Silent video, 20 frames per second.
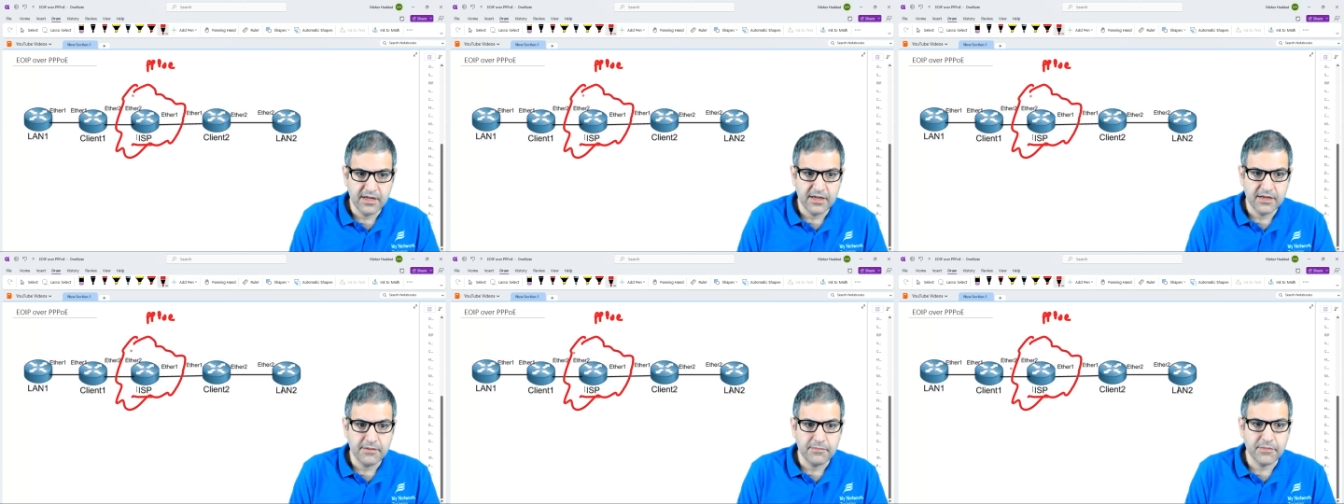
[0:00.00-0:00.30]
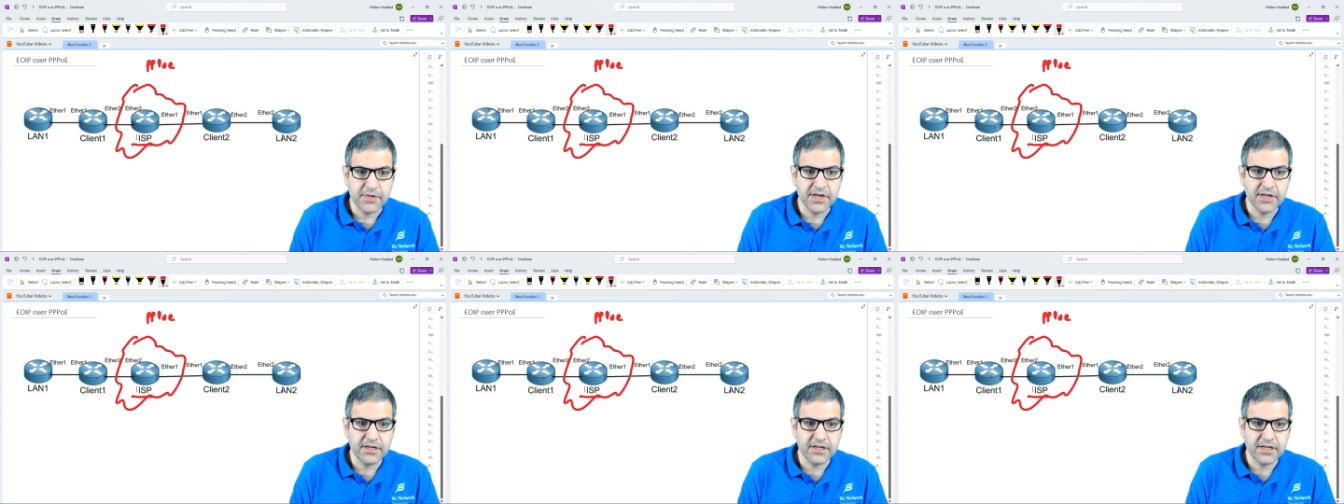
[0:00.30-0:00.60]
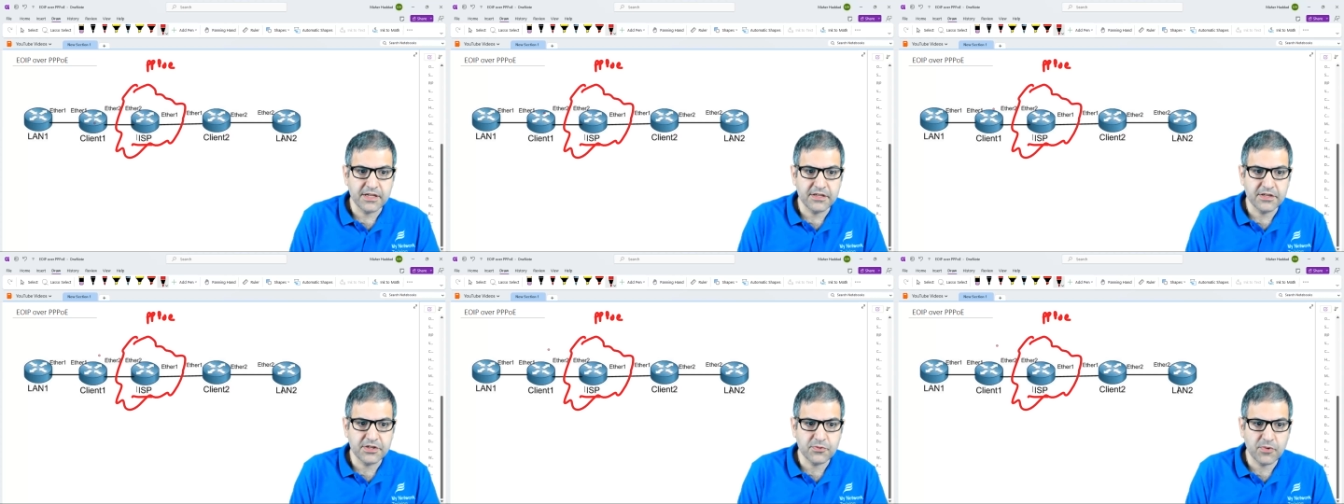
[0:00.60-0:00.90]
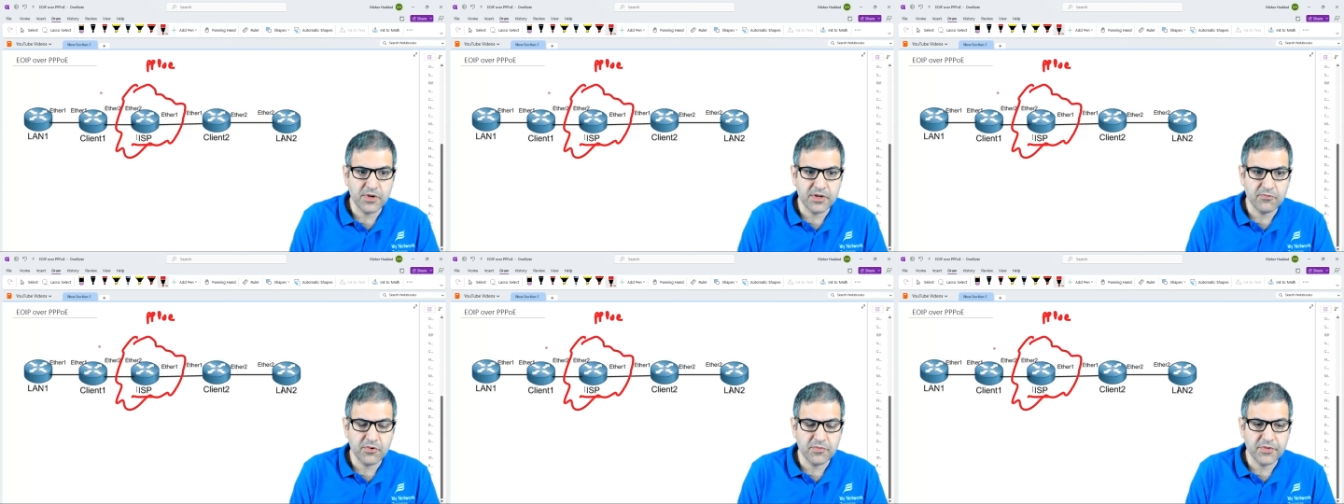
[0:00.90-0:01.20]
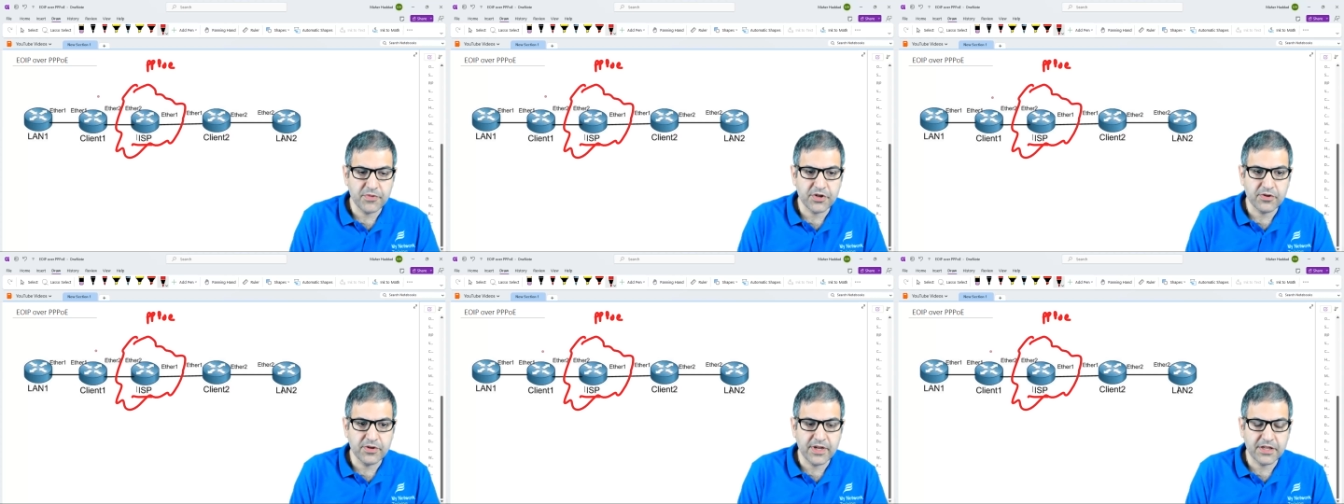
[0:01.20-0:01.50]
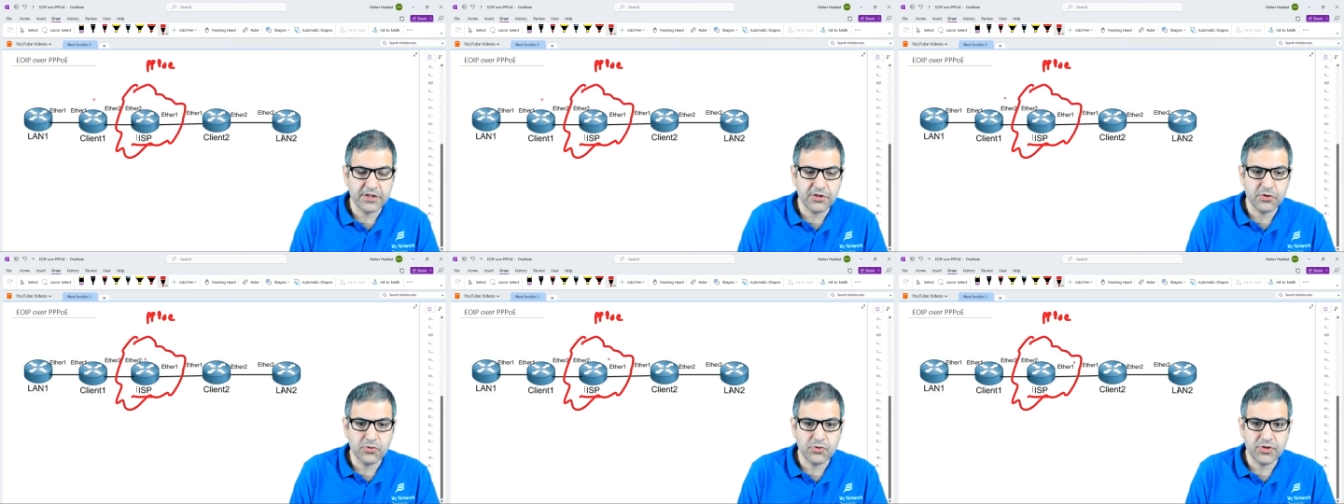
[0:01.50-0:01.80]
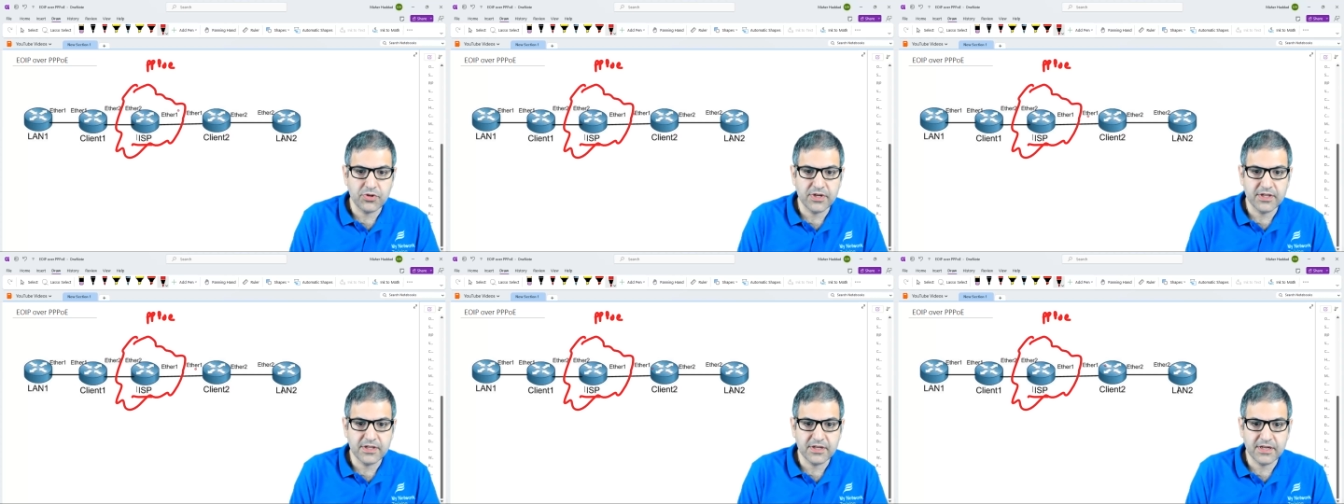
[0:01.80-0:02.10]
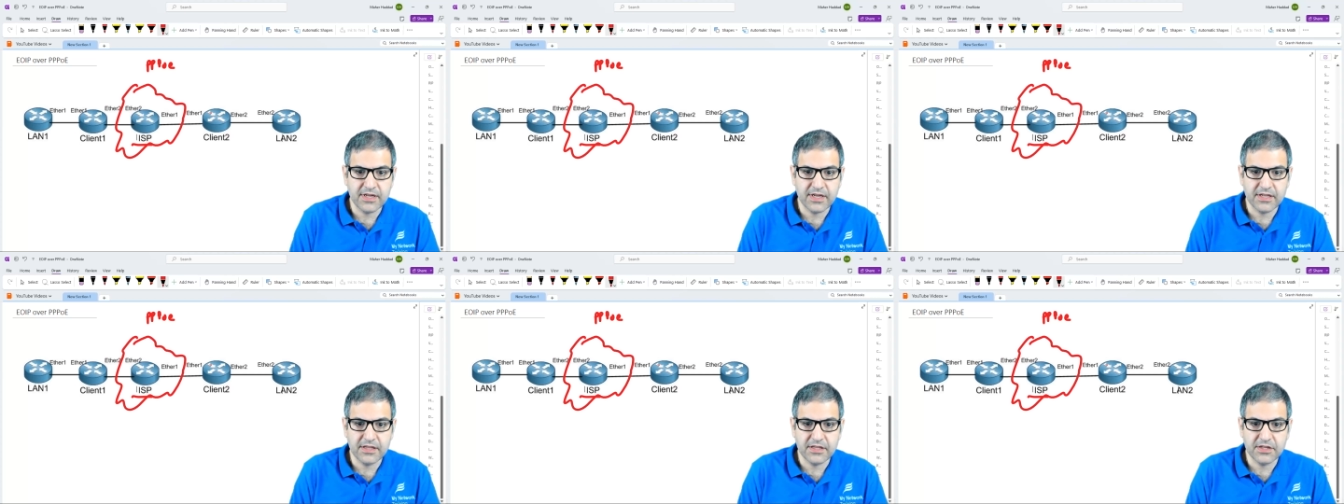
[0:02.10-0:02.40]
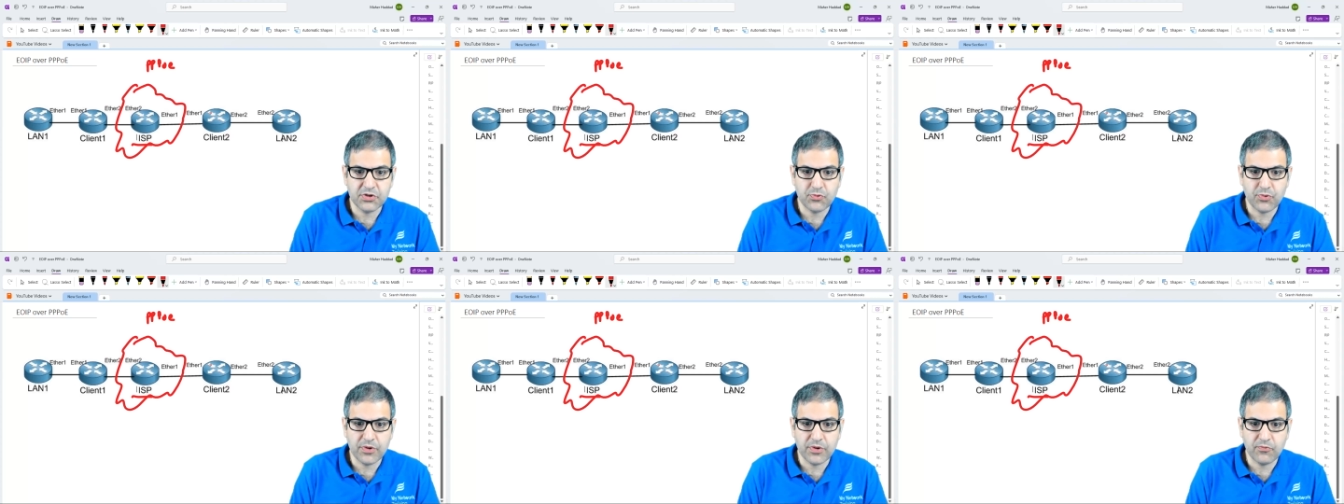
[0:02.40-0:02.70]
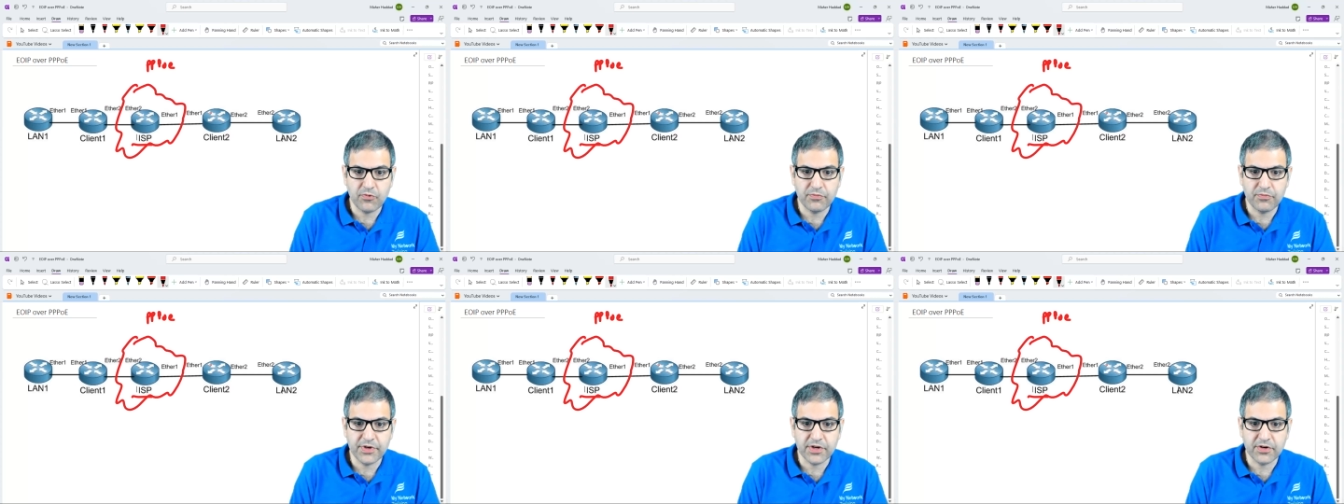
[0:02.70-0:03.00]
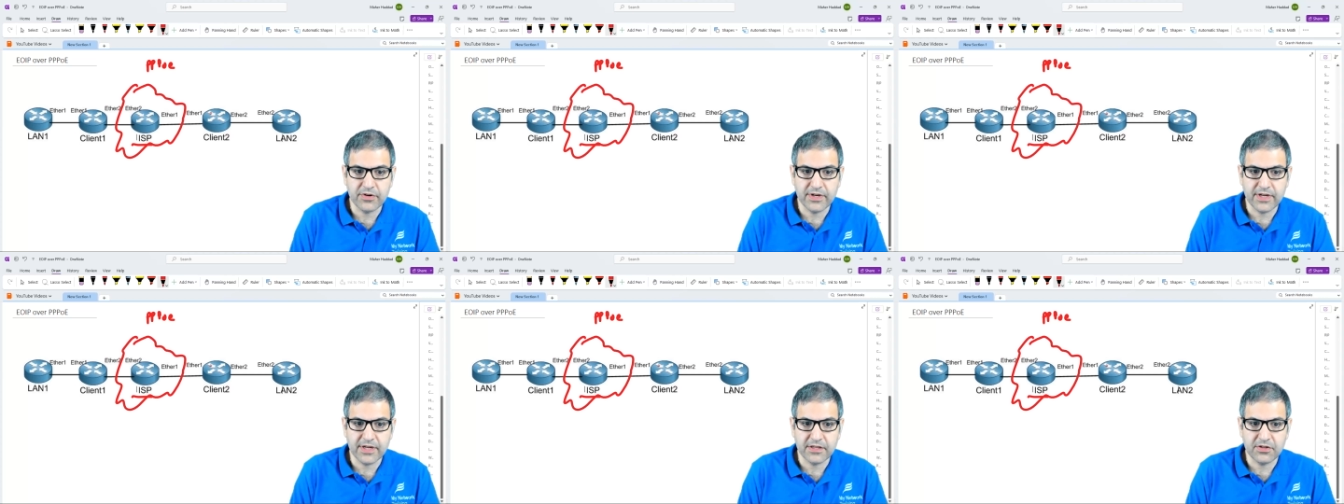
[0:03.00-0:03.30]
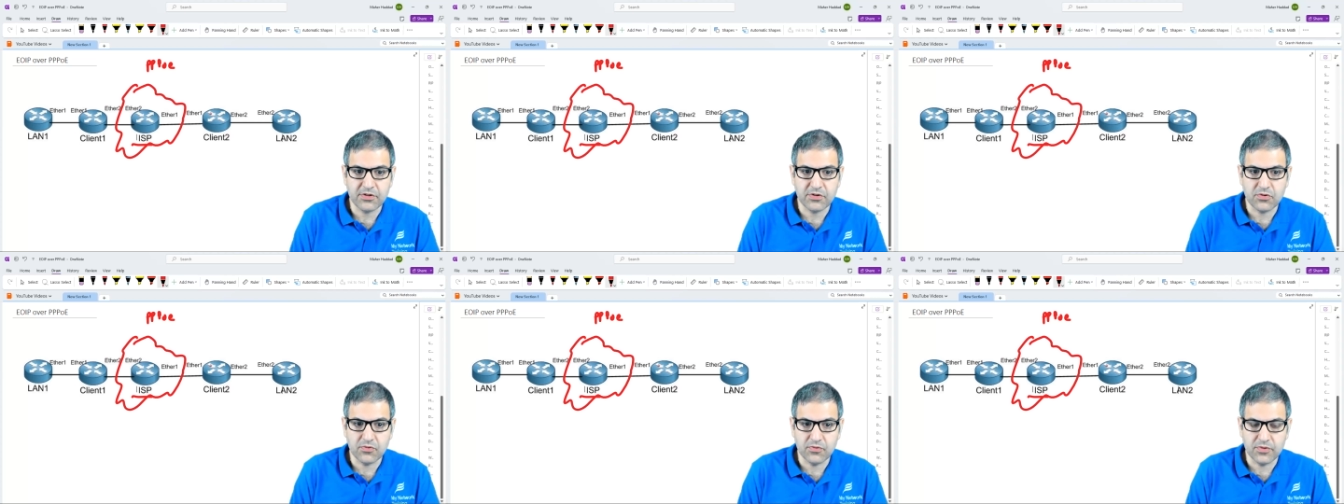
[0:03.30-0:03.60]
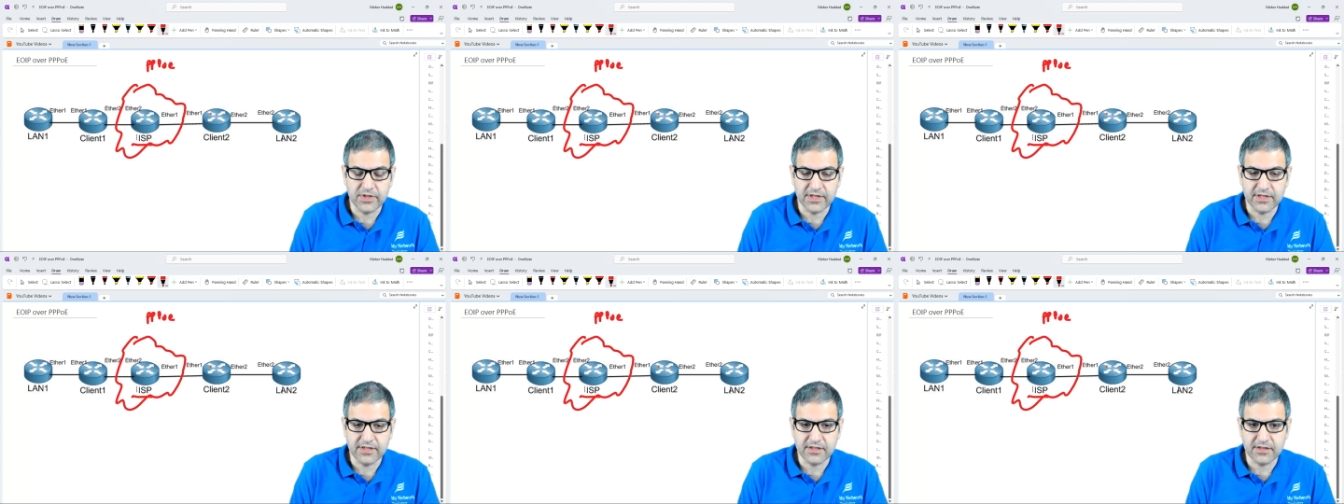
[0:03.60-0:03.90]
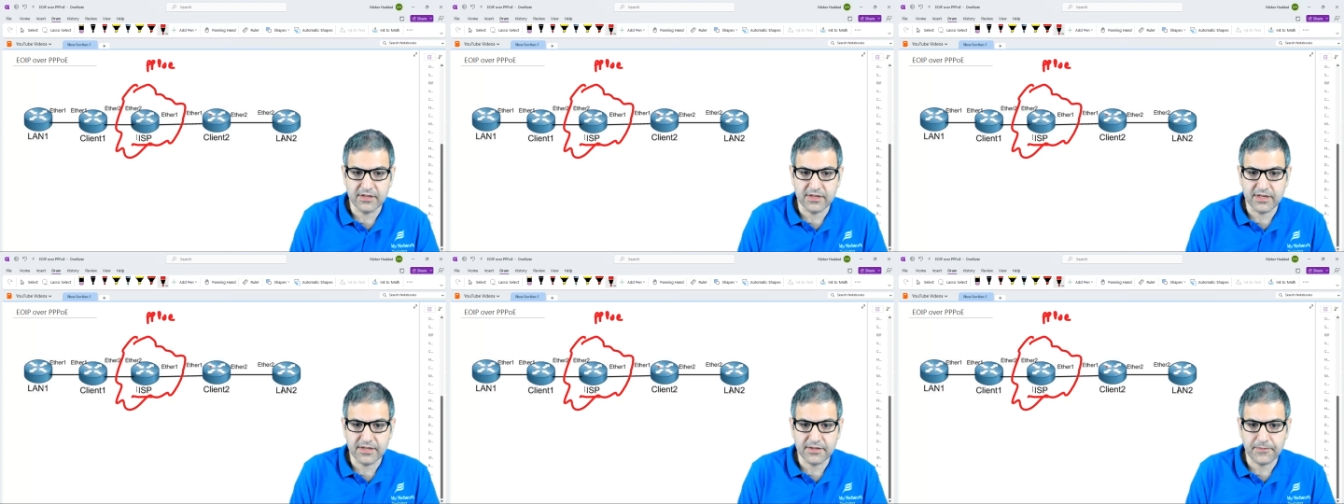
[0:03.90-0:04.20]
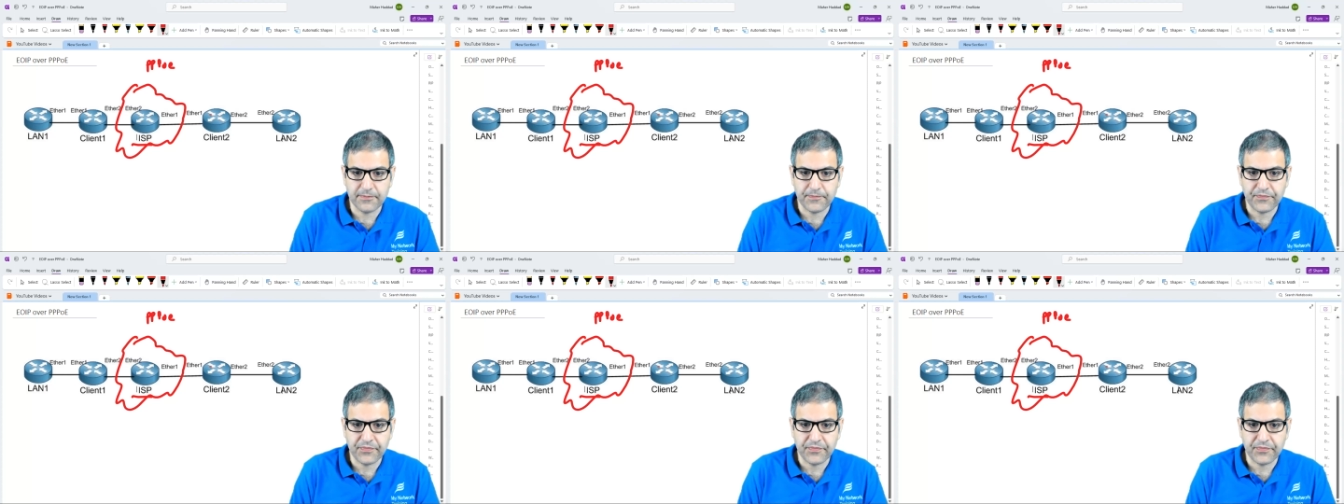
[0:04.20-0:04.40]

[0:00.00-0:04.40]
meaning that this one will be connected to the internet, this one will be connected to the internet.